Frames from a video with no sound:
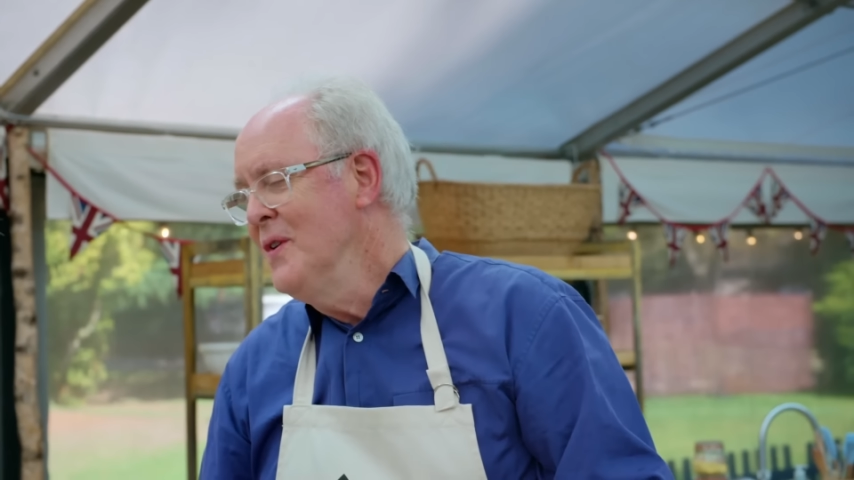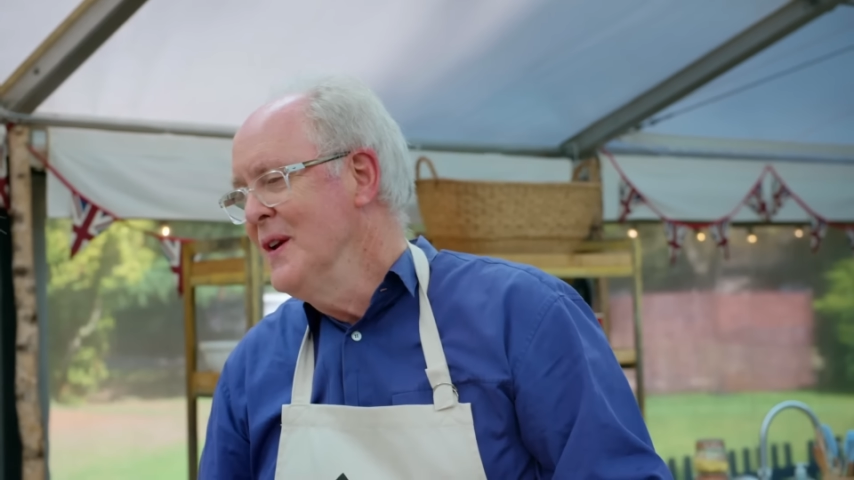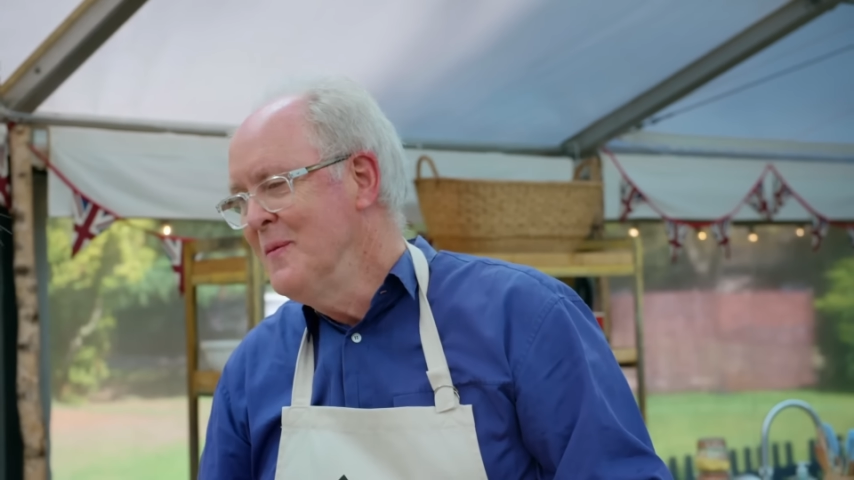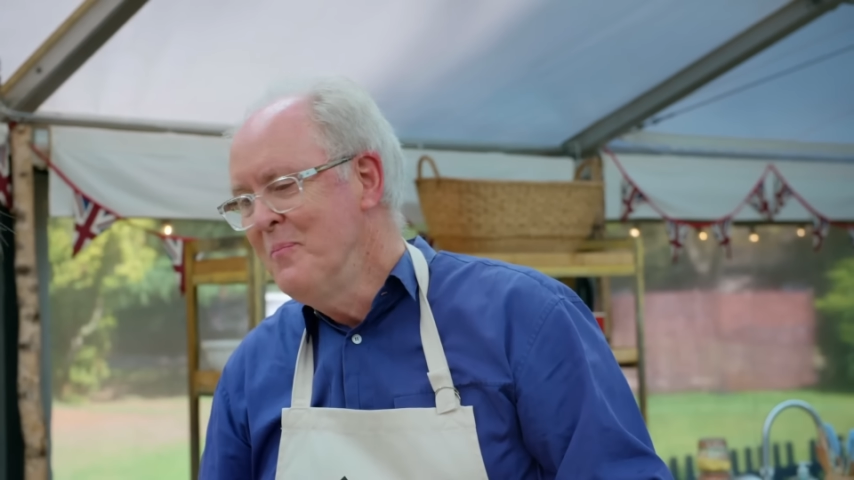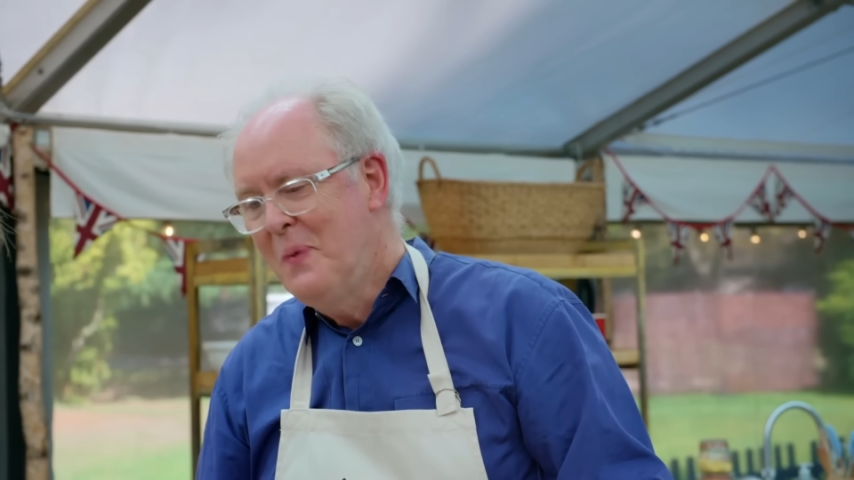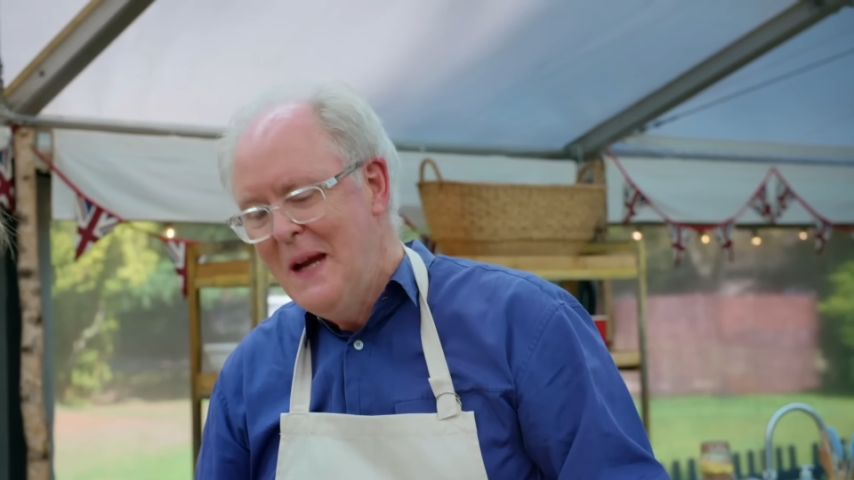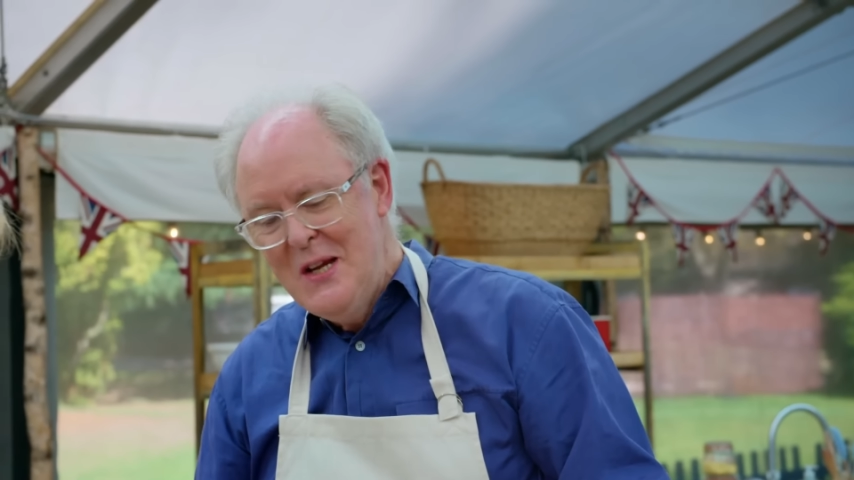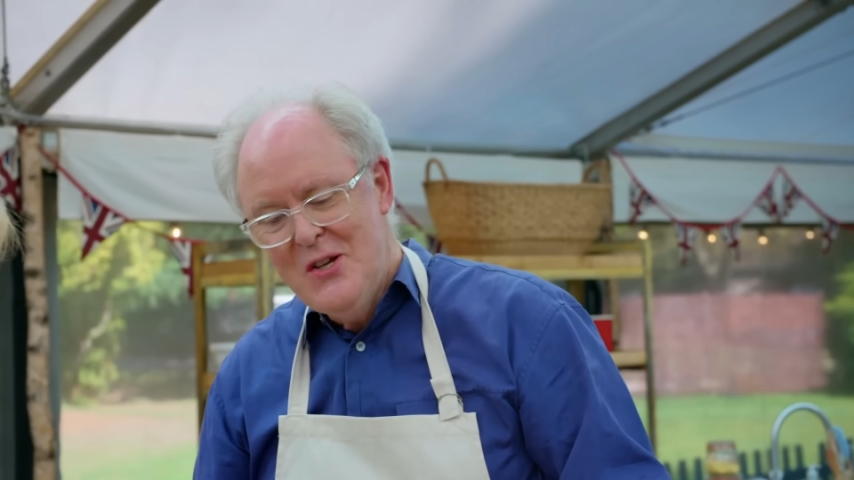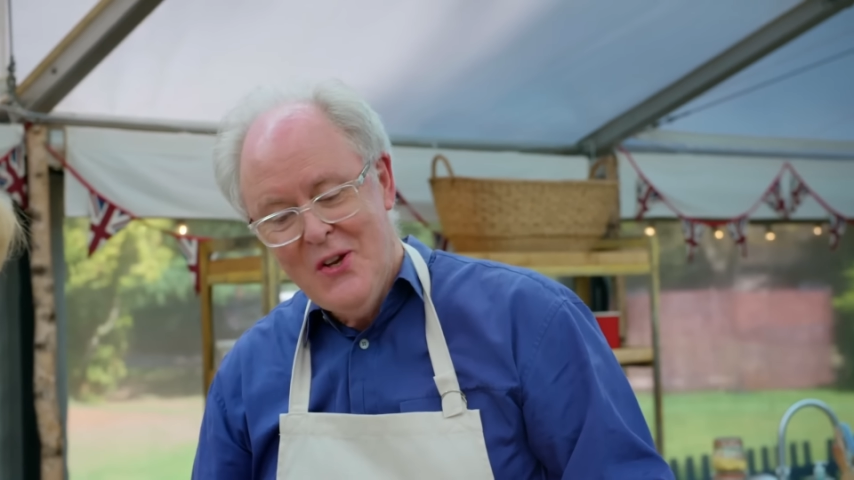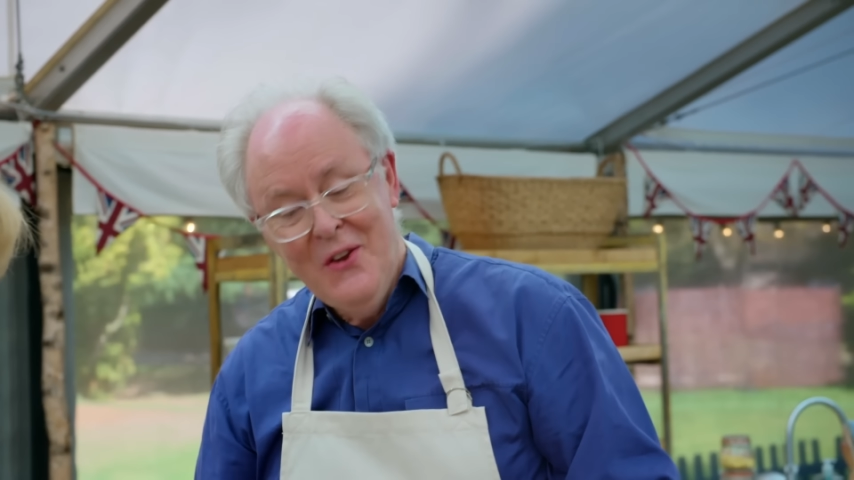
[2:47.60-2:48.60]
he's
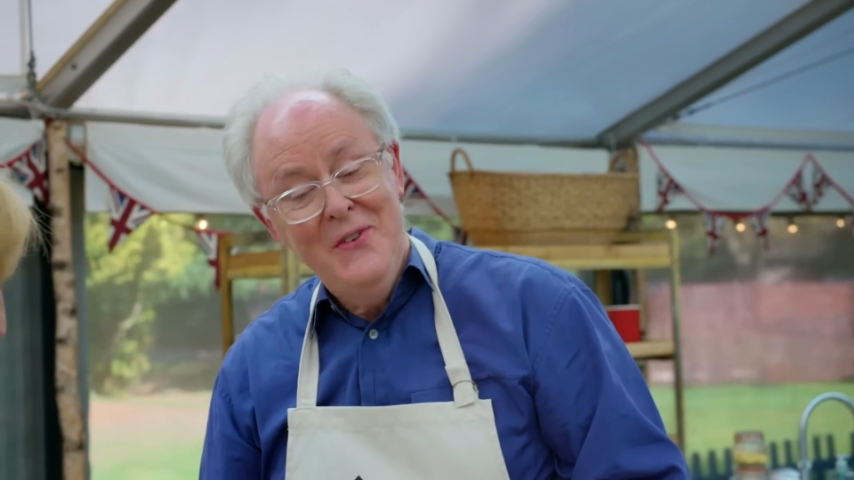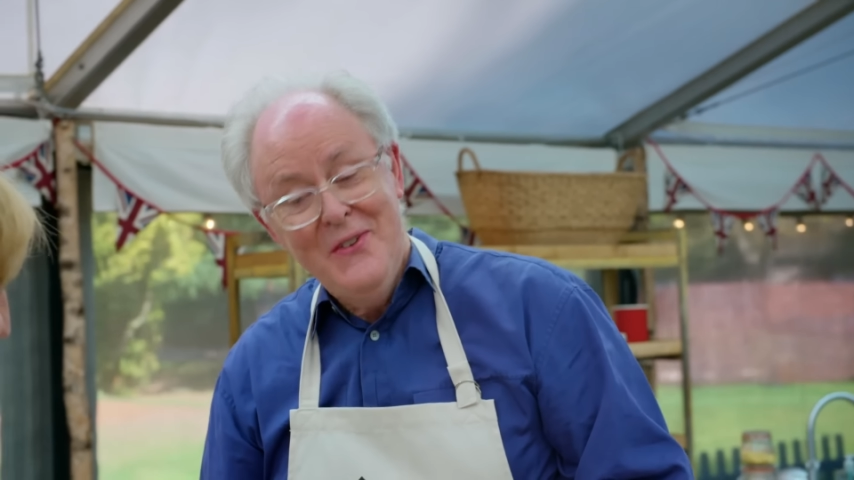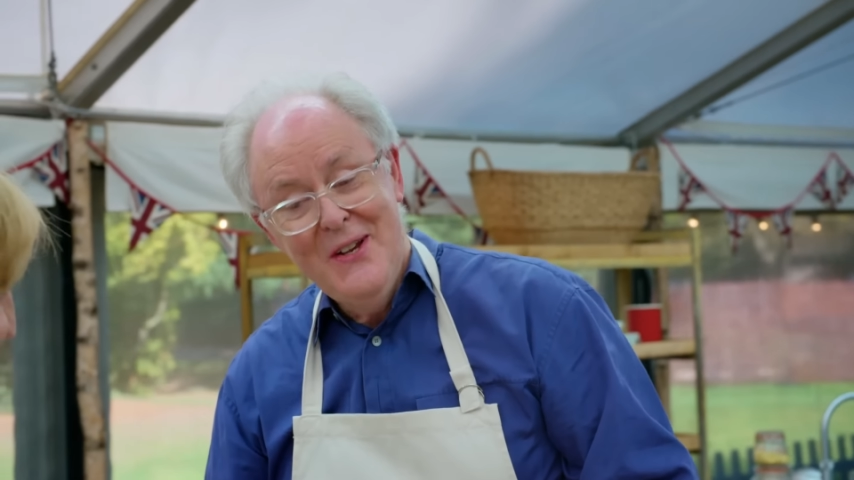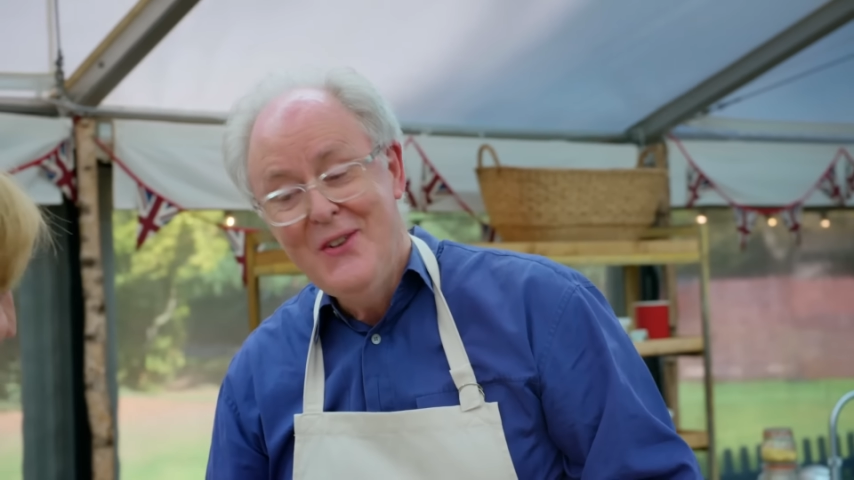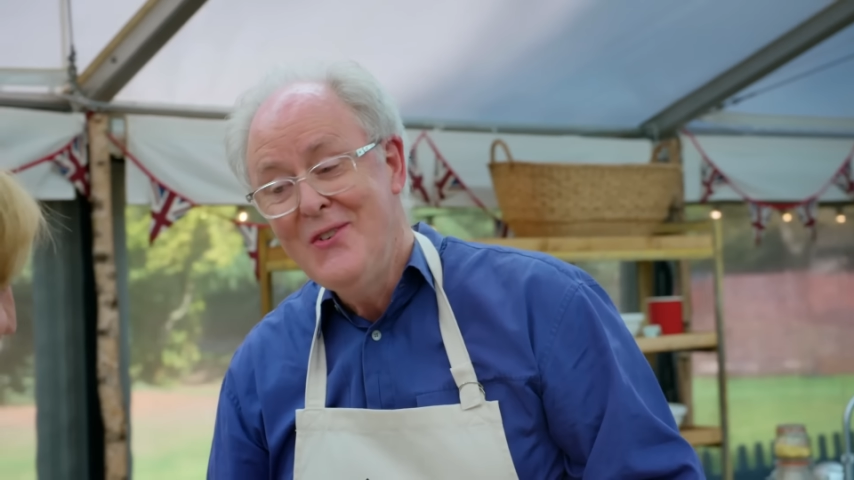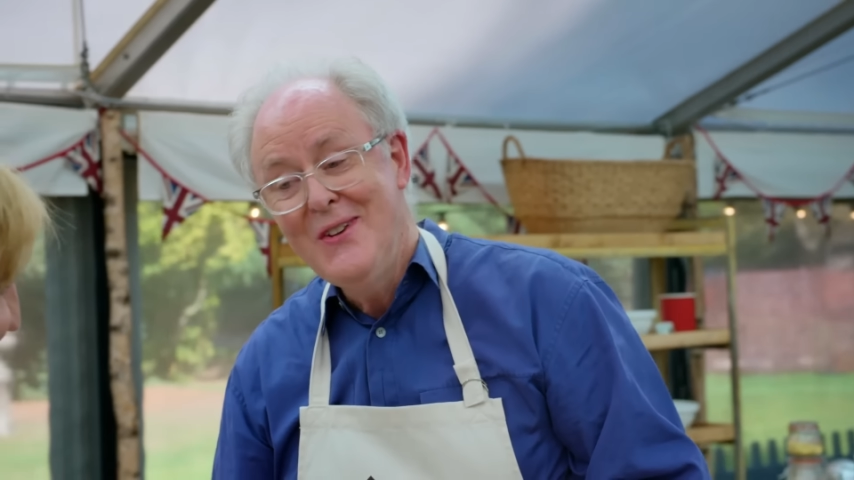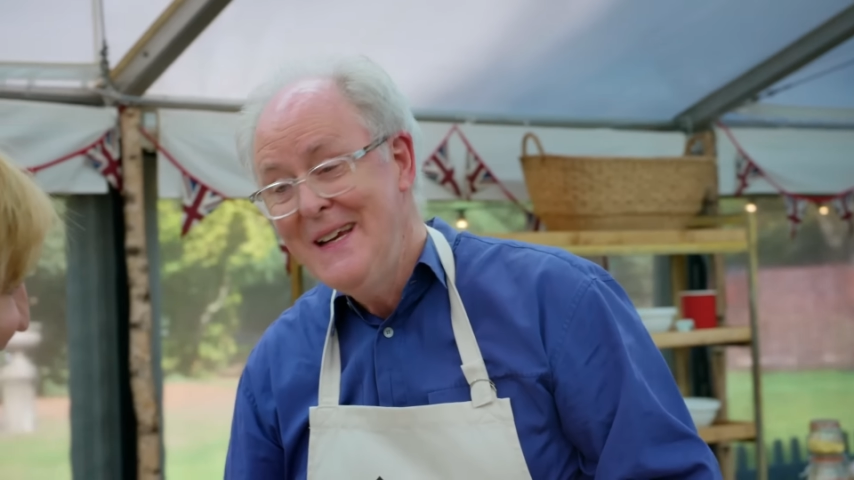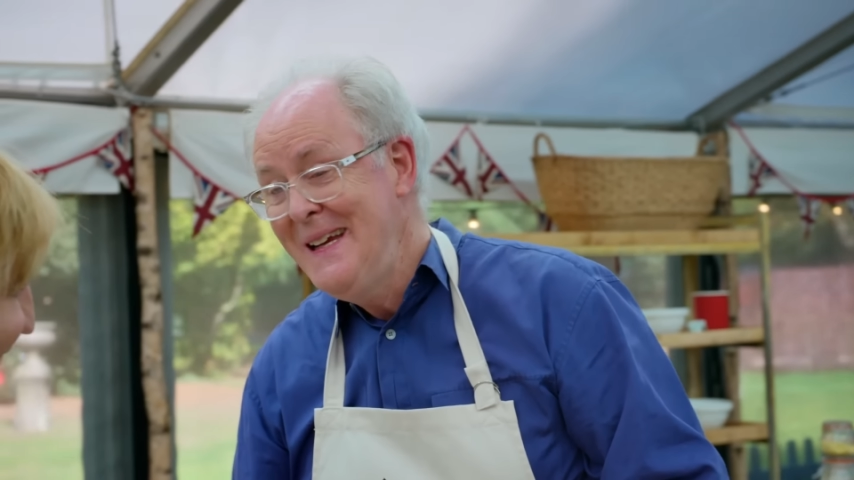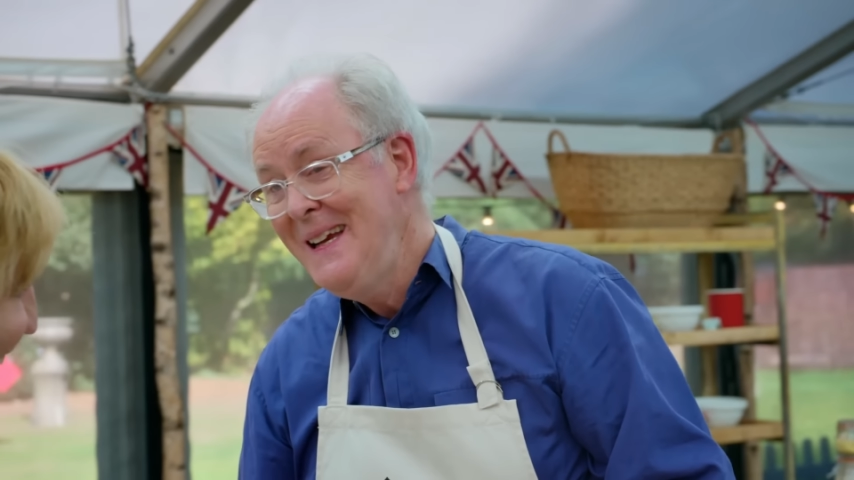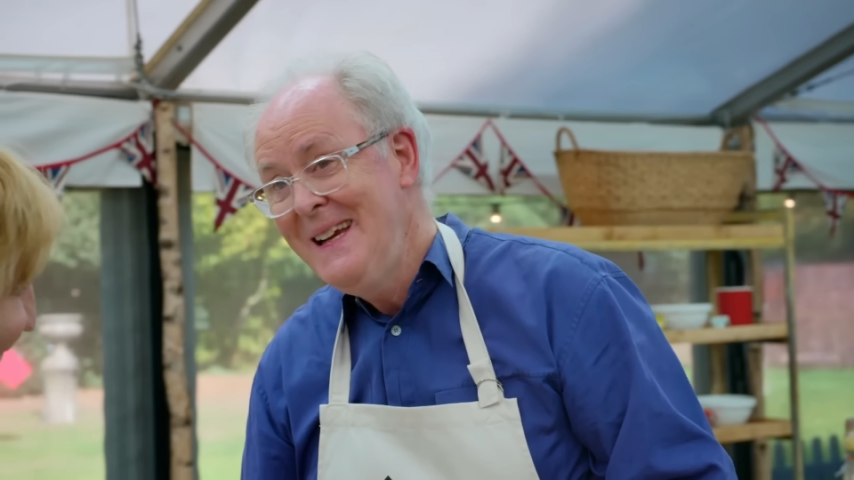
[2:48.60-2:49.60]
impatient, is
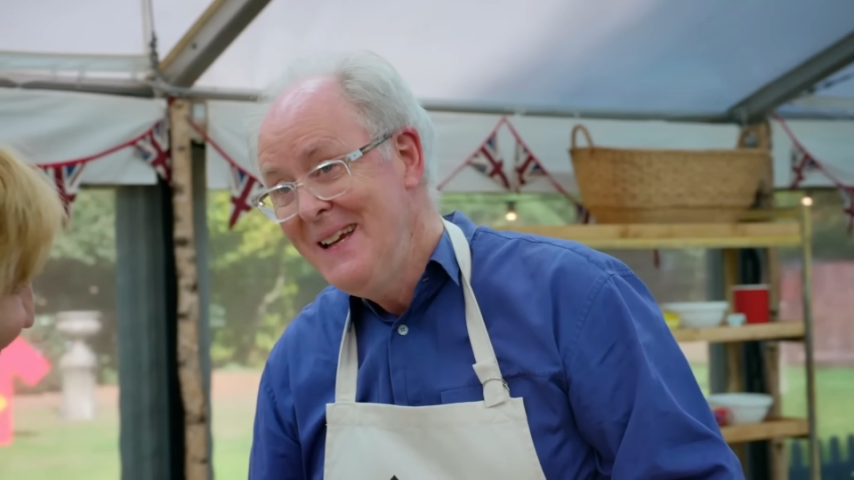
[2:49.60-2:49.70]
he?